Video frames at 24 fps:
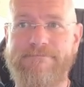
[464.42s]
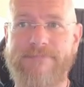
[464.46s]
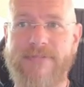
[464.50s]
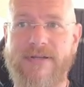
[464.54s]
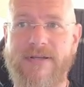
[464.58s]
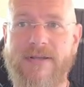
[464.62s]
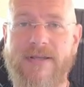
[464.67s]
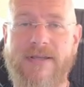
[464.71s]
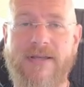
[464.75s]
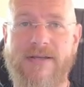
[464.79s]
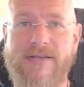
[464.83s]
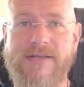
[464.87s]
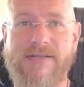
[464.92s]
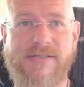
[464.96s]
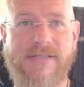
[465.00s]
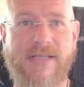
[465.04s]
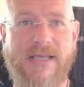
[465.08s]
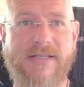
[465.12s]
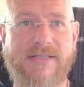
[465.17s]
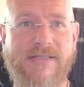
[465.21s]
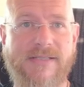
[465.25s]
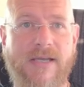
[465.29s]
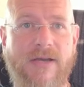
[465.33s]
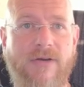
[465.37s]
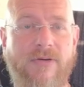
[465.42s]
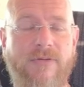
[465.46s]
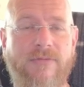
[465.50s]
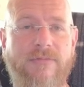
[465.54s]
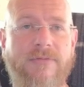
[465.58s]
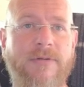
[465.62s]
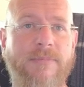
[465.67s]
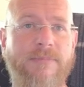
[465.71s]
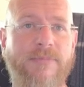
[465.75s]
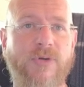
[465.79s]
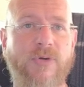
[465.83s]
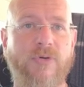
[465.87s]
because that's how
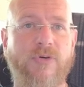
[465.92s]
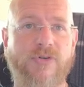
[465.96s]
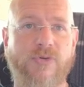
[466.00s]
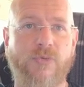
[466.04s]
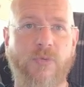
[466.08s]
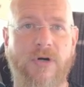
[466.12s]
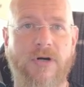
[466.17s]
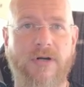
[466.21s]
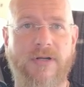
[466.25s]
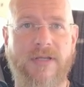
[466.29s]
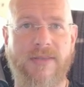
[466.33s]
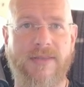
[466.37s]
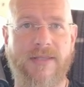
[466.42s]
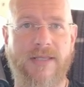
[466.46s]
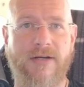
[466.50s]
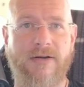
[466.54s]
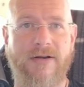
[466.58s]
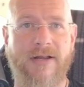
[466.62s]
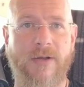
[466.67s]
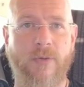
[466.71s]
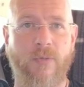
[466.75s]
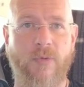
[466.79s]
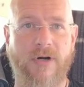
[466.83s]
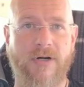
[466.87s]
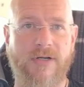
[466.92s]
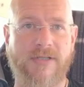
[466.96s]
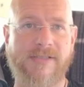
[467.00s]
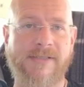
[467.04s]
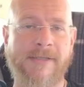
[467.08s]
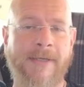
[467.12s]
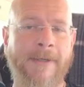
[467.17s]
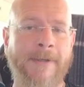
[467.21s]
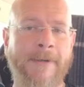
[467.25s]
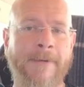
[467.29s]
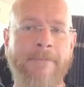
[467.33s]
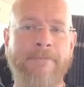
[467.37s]
computers work and the internet works.
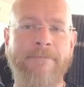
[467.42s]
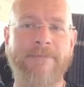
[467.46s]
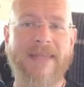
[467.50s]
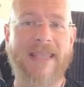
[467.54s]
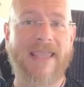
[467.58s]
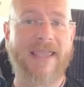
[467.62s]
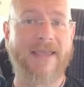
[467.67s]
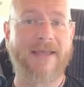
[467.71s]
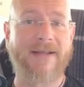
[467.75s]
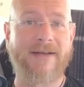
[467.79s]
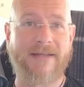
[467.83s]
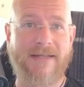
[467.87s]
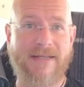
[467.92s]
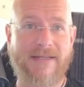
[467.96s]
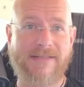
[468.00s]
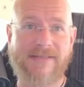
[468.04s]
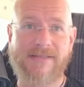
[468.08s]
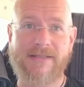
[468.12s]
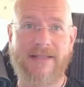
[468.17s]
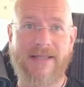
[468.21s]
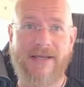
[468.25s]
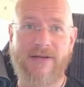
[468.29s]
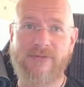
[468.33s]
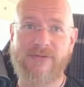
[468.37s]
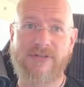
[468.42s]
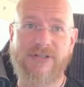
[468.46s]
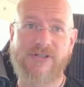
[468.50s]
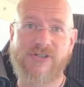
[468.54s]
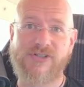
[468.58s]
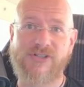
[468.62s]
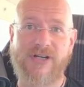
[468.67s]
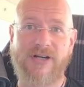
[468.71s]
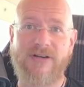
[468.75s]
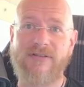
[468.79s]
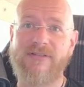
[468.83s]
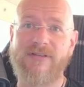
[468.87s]
And he's allowed to
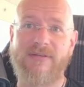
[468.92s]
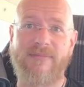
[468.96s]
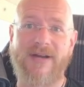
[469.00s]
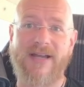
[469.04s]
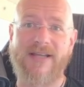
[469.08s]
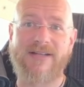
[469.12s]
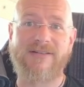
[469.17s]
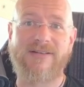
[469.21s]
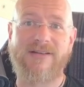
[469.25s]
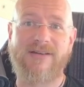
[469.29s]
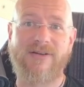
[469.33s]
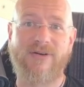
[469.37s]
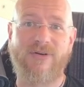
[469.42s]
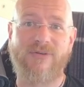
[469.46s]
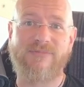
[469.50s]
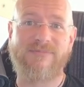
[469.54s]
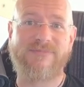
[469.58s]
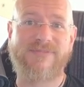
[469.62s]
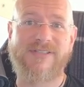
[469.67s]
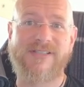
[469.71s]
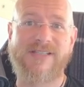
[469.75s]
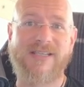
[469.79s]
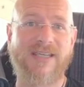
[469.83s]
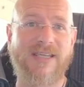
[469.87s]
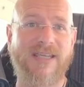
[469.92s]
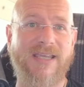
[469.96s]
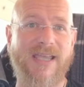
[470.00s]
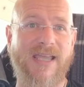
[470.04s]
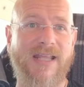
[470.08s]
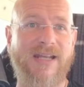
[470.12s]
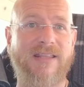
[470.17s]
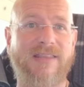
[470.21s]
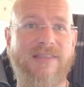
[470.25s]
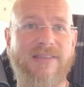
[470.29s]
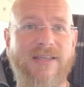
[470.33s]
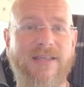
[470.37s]
share them. I don't see
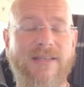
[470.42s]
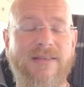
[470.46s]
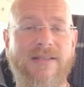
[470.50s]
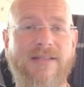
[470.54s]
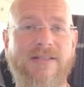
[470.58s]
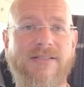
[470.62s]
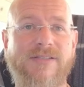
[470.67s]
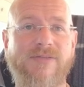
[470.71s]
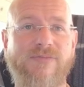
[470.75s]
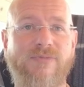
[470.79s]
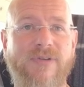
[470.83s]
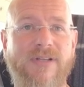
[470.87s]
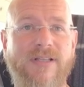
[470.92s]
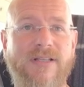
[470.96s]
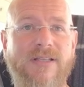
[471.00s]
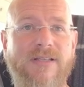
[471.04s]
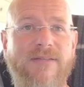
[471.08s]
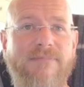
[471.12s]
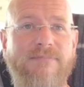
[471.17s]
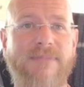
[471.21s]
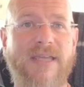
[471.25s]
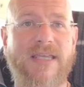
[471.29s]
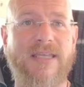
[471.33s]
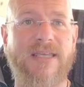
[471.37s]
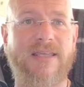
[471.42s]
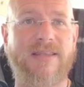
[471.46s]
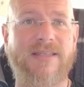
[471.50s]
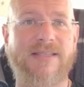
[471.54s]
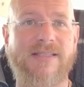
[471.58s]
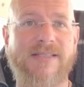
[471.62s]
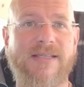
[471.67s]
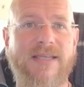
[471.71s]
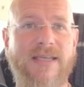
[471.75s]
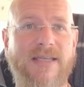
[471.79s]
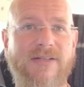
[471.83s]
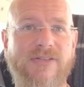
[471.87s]
anything that's really making
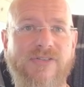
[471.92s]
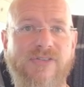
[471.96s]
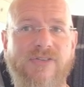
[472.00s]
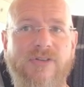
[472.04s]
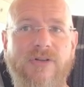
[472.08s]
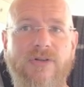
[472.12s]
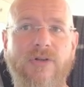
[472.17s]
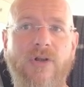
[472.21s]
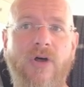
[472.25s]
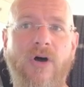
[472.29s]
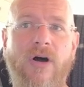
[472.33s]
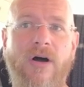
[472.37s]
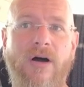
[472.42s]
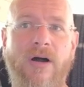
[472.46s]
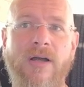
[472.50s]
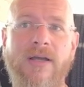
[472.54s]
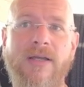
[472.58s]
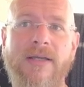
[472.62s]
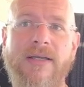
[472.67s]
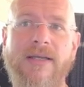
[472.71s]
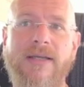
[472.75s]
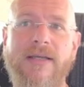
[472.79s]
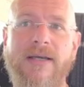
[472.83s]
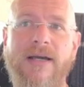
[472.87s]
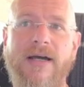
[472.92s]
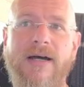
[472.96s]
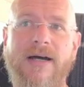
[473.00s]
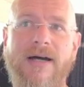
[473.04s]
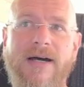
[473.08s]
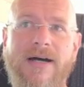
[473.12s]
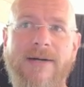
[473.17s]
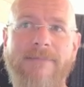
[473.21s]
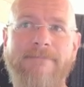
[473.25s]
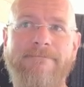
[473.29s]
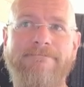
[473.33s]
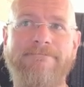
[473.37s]
this against the law.
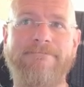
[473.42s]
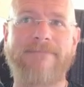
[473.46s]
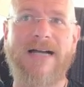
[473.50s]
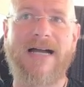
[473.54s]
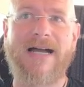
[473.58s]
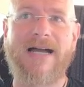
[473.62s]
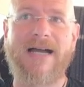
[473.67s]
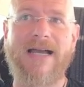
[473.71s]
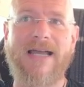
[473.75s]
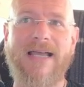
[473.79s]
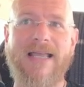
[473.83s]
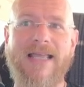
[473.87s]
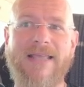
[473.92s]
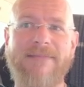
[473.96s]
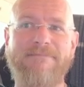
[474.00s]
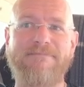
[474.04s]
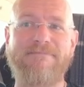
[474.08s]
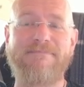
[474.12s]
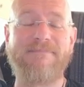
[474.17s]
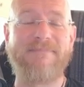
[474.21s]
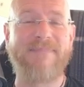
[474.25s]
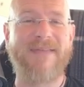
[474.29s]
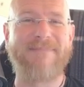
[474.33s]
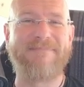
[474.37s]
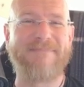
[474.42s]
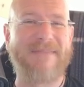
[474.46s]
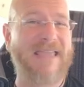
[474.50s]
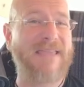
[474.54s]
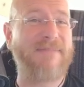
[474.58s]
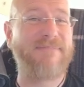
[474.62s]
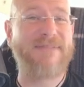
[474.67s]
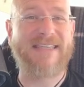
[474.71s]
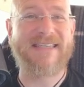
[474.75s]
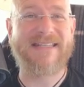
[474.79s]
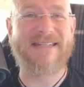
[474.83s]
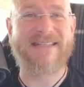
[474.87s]
Um, it,
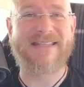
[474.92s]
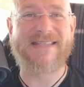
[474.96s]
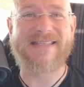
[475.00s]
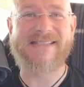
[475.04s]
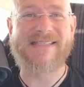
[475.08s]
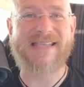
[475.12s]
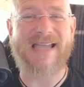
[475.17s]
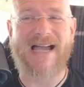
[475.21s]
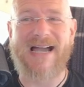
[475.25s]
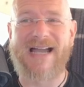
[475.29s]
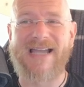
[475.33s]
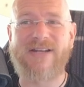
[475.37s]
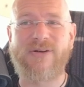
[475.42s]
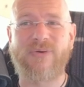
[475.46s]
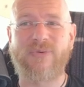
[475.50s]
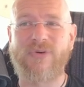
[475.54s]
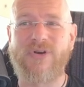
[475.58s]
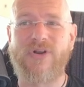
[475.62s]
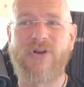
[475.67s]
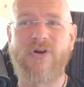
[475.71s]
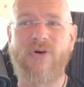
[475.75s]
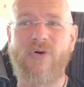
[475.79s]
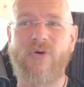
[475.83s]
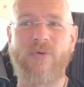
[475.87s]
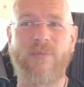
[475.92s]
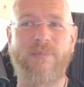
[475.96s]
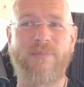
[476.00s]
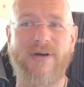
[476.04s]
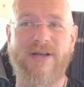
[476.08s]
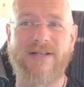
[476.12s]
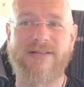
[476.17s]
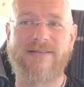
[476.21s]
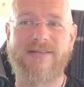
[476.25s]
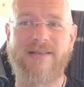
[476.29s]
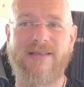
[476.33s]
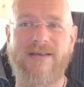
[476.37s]
maybe it is i don't know
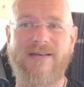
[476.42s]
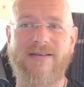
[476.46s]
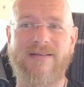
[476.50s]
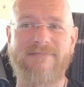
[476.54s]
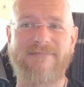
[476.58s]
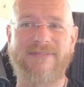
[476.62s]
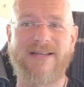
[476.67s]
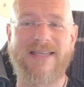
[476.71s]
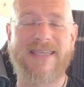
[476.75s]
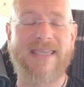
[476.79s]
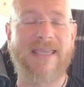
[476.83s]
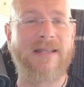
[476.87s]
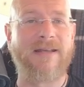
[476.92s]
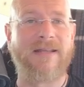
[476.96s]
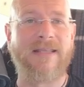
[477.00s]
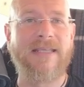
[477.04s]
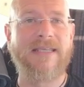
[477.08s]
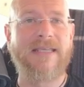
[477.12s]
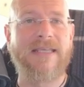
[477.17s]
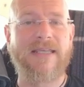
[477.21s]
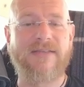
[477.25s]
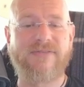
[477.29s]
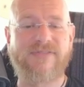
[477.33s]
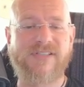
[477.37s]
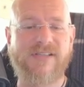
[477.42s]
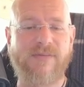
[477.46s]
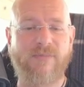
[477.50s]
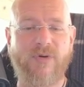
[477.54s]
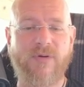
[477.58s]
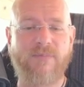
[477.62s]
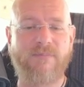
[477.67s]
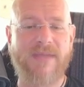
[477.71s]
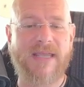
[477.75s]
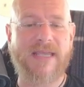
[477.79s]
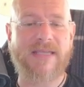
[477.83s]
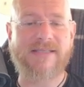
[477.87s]
but uh, again if
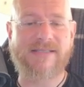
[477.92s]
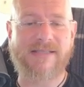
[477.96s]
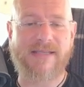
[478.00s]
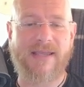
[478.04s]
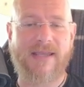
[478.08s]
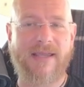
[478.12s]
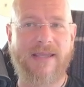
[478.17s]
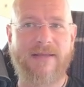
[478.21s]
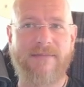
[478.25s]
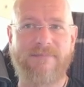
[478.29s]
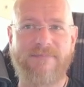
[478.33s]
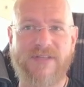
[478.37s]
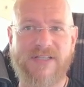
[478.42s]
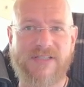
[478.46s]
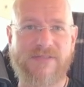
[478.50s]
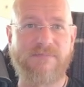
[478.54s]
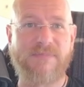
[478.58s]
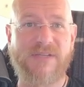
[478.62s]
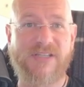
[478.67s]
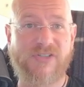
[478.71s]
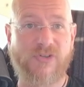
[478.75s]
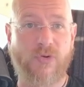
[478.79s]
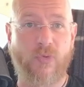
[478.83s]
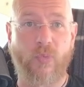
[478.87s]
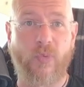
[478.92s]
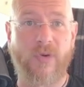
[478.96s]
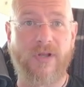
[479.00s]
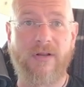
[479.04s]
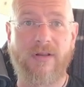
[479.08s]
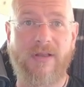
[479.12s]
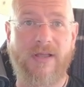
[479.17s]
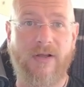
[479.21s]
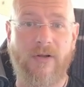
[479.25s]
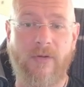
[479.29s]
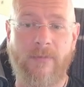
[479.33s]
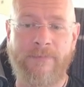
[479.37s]
someone makes a this mr
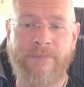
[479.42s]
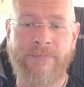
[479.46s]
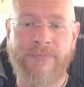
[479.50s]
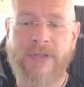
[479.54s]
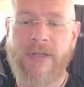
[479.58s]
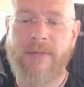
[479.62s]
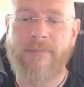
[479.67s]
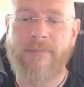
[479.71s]
wilhelm